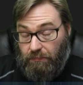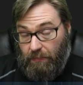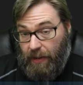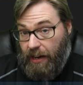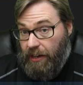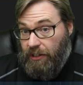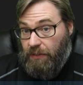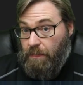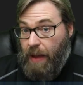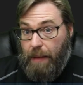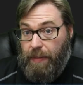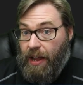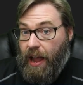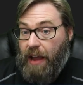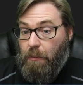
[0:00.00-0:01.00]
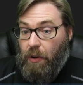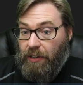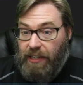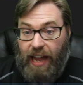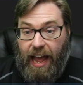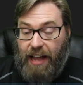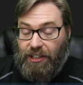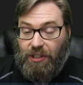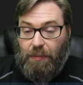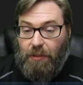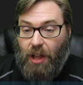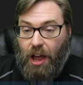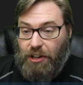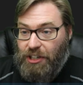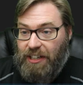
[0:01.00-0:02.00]
because maybe I want to add some
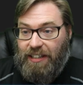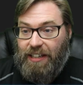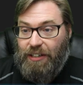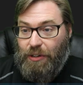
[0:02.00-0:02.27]
logic that